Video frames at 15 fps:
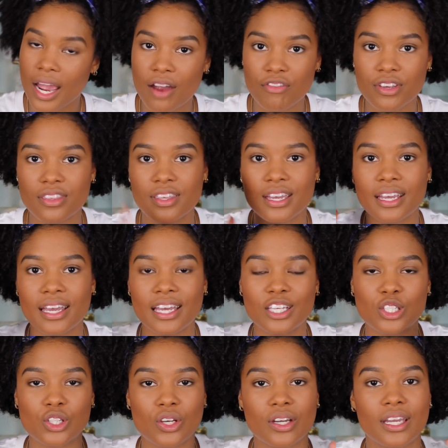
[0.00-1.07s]
Everything
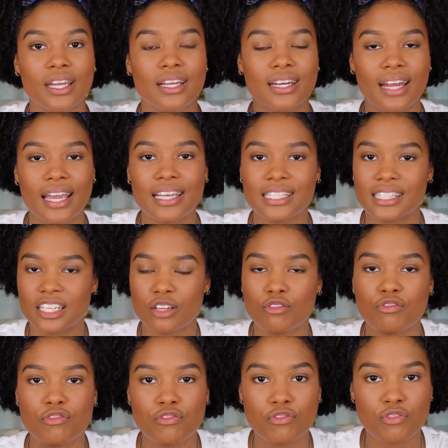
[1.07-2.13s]
is looking nice
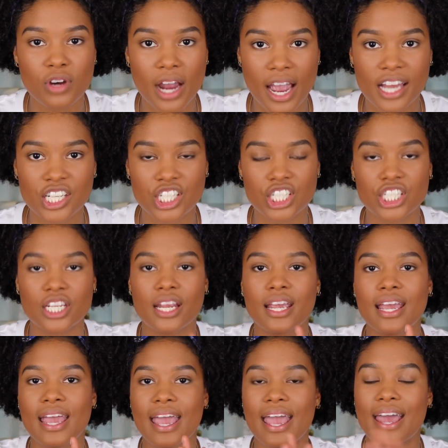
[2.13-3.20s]
and fresh
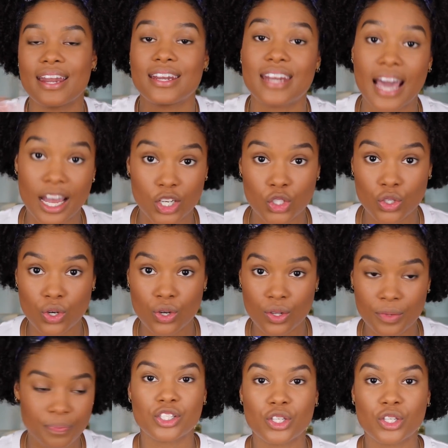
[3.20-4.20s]
and natural.